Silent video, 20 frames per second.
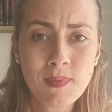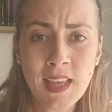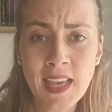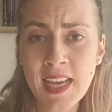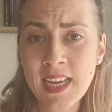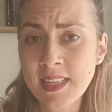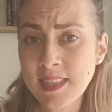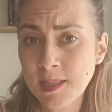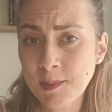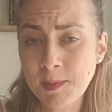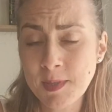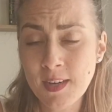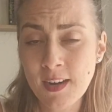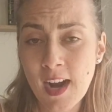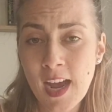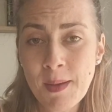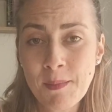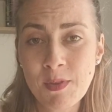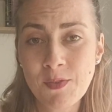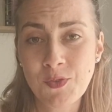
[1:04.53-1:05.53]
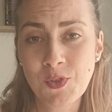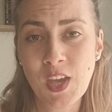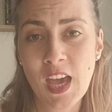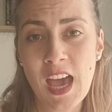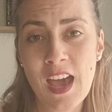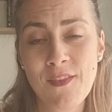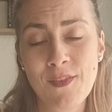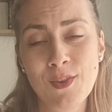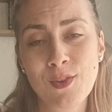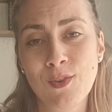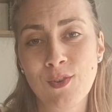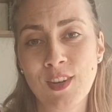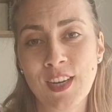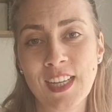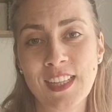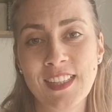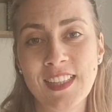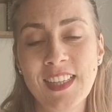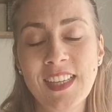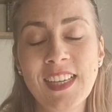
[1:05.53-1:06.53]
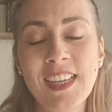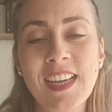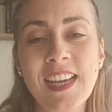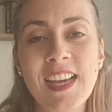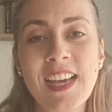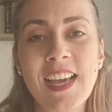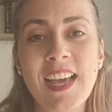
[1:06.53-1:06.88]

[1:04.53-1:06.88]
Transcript: and subscribe if you haven't already.